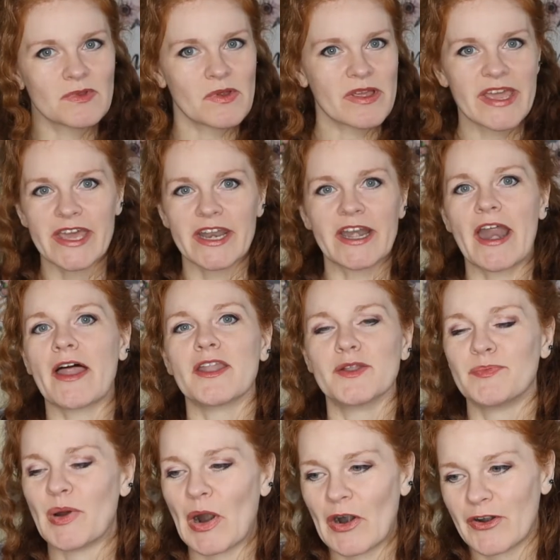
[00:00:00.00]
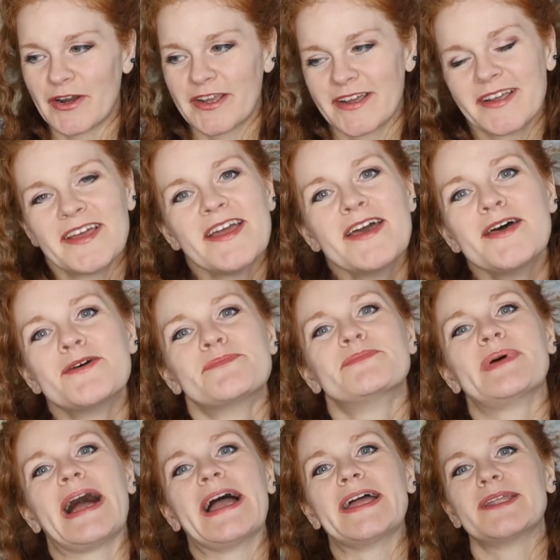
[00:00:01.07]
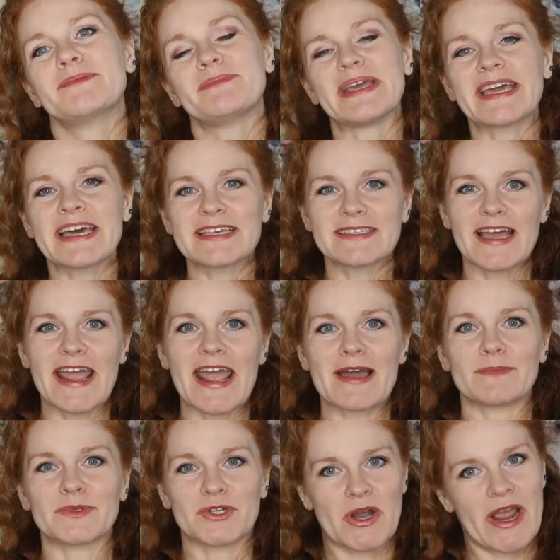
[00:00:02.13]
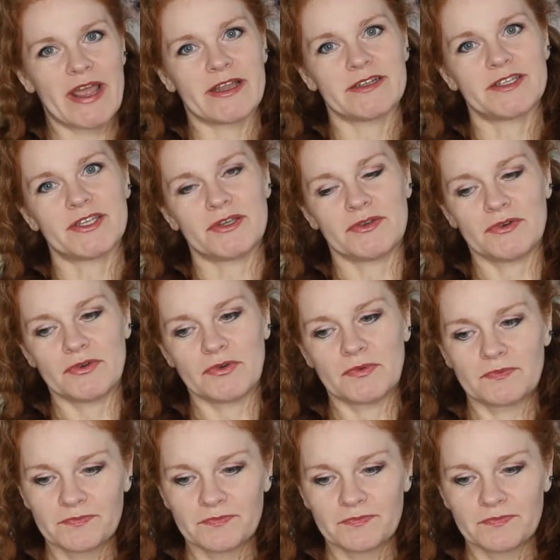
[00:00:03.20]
hit it out of the park. But because I am trying to